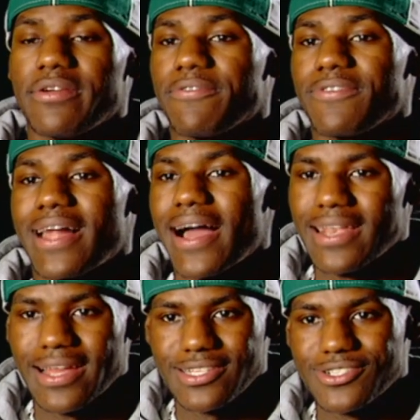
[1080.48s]
to fly
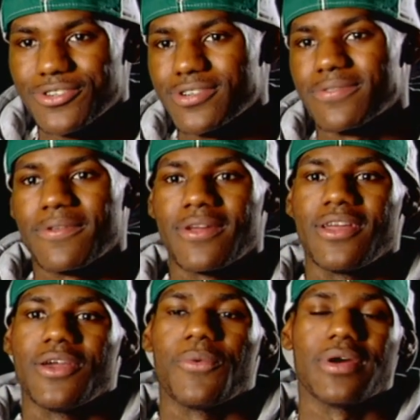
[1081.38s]
like Jordan,
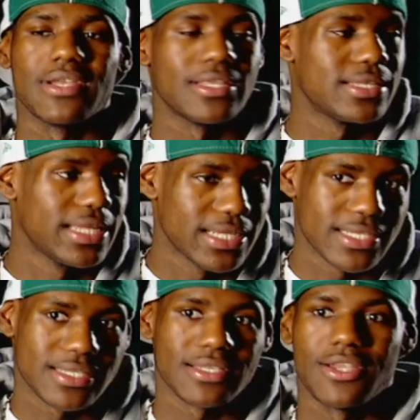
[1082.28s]
wanted to
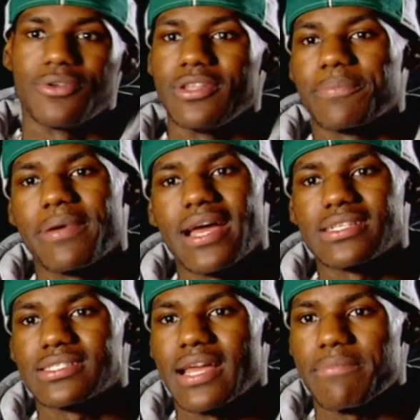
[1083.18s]
dish no-look
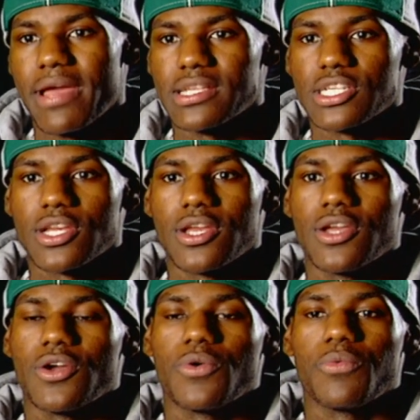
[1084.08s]
passes like Magic,
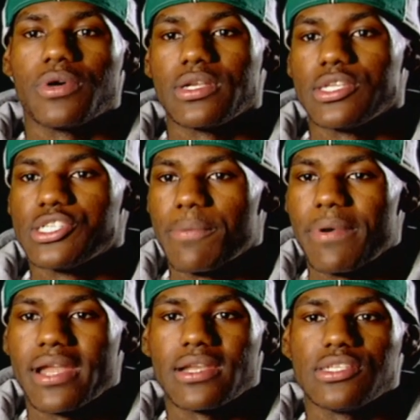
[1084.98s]
wanted to jump
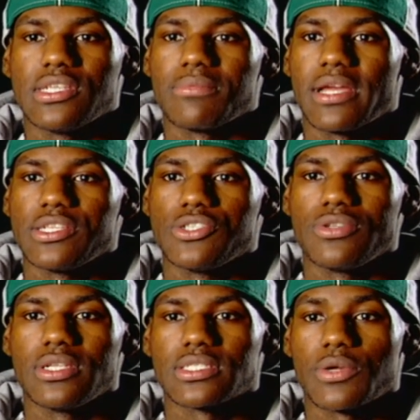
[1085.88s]
out of the gym like
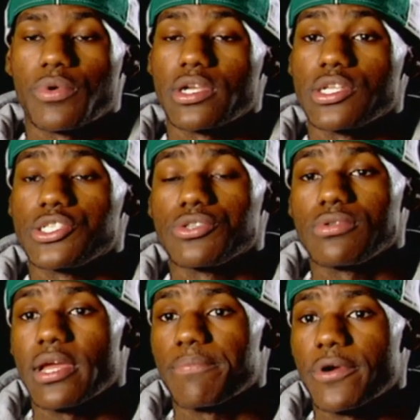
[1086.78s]
Julius, and wanted to shoot
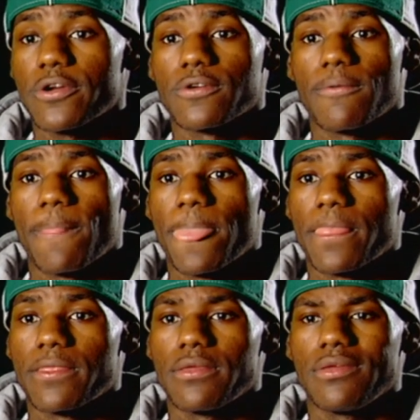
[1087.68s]
like Bird.
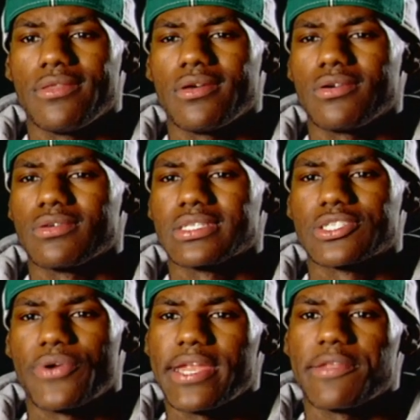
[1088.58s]
It's
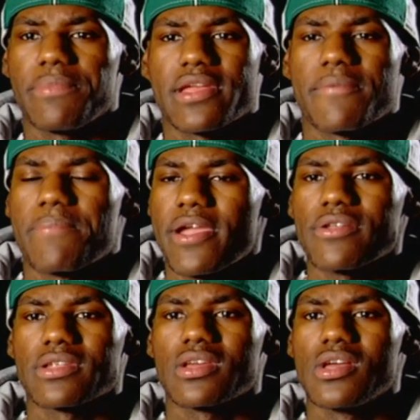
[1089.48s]
great to be
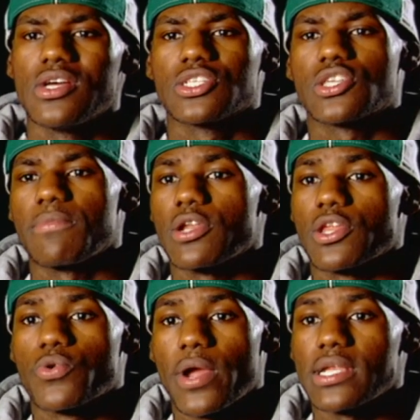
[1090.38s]
compared to some of the
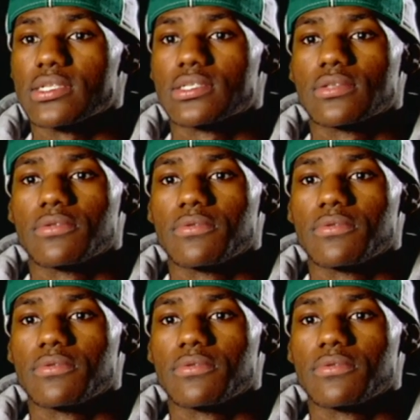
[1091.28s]
greats.